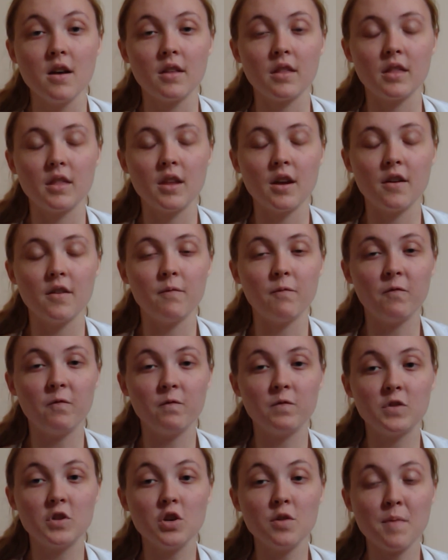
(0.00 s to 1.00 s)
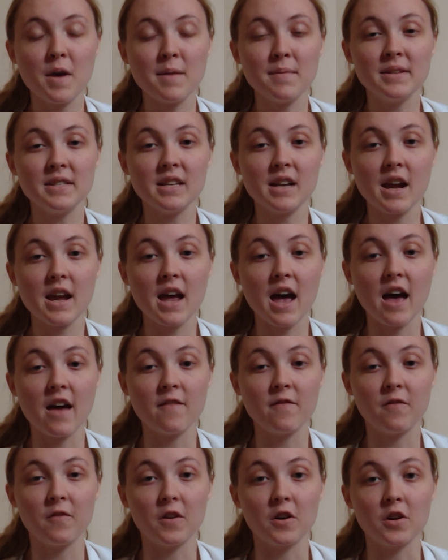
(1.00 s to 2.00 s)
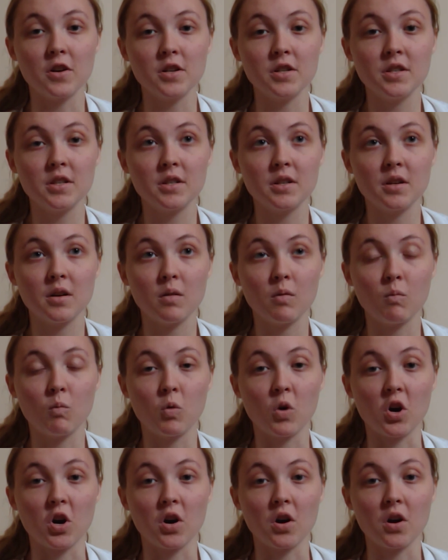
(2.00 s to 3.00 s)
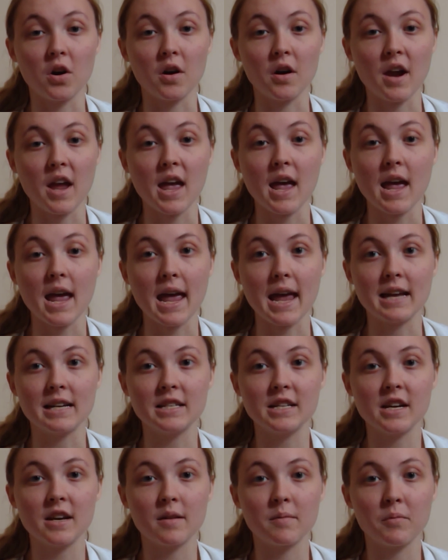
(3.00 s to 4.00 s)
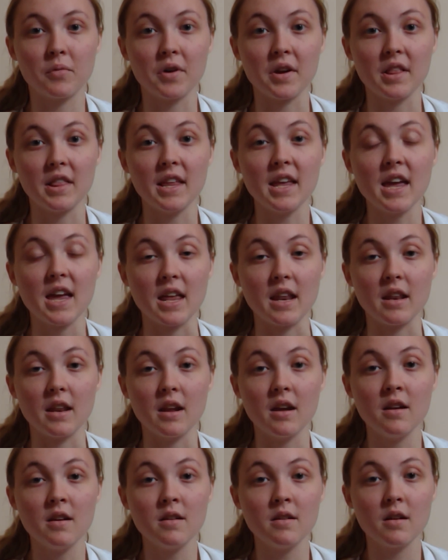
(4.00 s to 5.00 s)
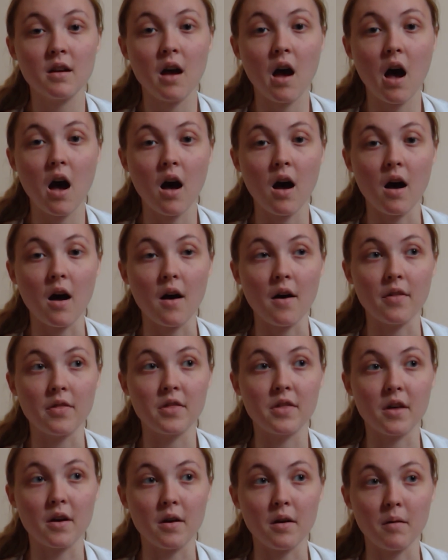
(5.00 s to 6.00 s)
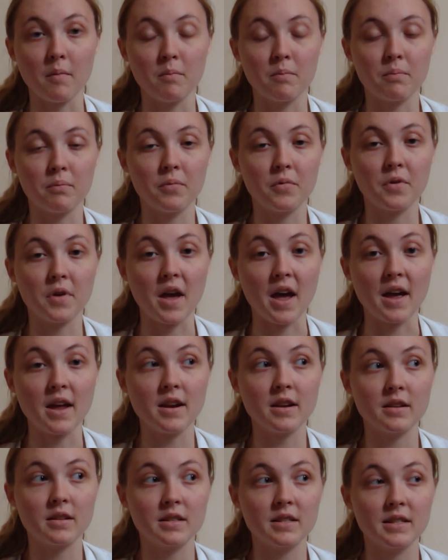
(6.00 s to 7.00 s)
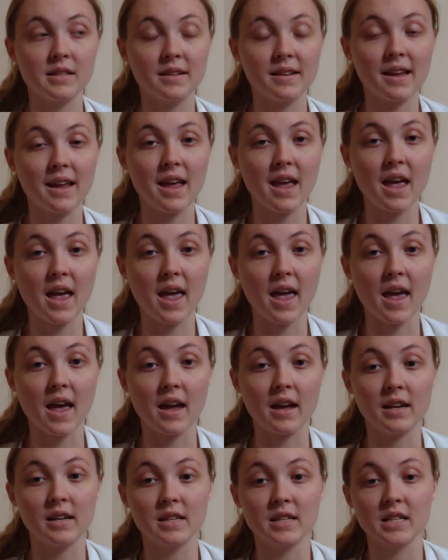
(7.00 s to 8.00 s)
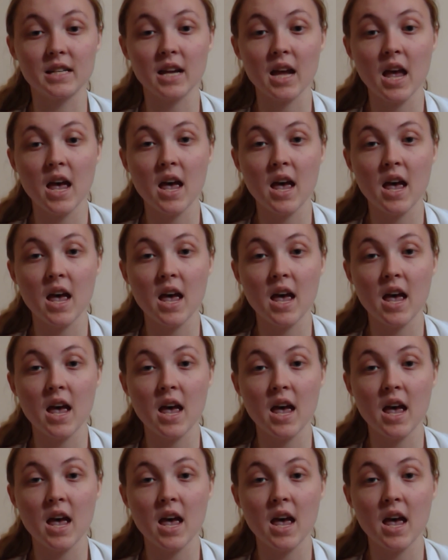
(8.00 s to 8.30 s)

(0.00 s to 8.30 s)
The 2 babies that I had first were Andy and Brie Lynn, the brunettes, and